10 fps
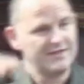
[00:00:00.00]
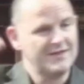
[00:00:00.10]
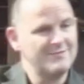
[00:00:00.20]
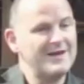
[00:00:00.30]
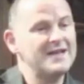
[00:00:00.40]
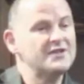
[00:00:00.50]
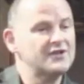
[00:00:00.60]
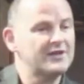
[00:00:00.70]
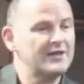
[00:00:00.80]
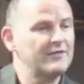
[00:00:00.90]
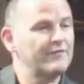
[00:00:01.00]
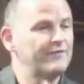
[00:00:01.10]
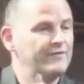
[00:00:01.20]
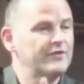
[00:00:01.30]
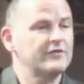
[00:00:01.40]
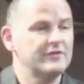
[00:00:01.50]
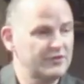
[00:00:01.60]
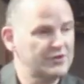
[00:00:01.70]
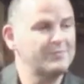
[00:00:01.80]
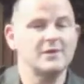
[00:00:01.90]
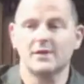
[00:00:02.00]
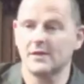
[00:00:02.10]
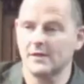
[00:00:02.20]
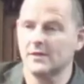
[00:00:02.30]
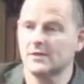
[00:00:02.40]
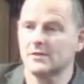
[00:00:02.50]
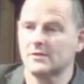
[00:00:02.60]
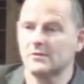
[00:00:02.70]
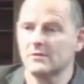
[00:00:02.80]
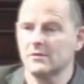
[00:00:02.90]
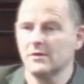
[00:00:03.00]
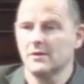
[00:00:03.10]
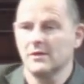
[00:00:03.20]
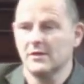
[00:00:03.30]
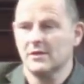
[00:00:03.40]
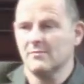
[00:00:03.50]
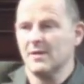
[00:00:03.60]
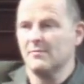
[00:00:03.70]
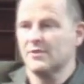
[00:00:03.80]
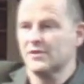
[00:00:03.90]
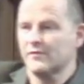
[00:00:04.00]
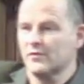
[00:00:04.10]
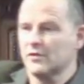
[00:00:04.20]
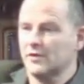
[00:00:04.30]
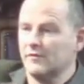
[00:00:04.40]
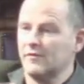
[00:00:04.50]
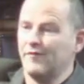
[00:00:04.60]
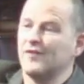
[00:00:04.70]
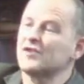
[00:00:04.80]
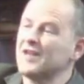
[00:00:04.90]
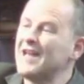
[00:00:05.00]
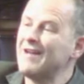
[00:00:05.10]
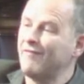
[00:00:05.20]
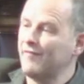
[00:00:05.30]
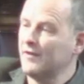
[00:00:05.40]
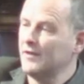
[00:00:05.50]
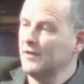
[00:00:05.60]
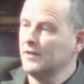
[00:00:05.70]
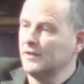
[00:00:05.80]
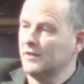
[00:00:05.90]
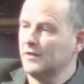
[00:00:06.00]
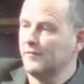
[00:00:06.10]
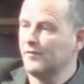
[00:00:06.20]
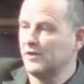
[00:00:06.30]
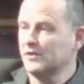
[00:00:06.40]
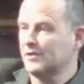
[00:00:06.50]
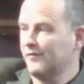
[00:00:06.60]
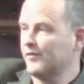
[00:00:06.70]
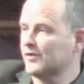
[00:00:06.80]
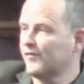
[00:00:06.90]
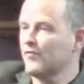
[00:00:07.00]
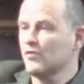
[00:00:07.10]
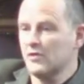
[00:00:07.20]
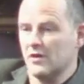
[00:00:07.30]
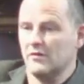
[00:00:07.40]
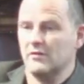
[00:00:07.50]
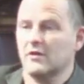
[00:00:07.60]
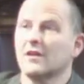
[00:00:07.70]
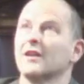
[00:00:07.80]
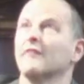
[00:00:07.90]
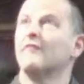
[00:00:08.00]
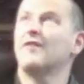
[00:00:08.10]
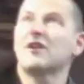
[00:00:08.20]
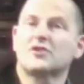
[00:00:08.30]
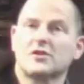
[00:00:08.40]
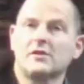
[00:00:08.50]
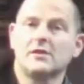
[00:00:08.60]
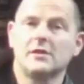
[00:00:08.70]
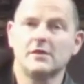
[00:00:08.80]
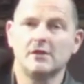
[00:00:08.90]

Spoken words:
the commands are kind of, they're split, aren't they, into two, the commandments of God. The first half, for at least the first four, are kind of vertically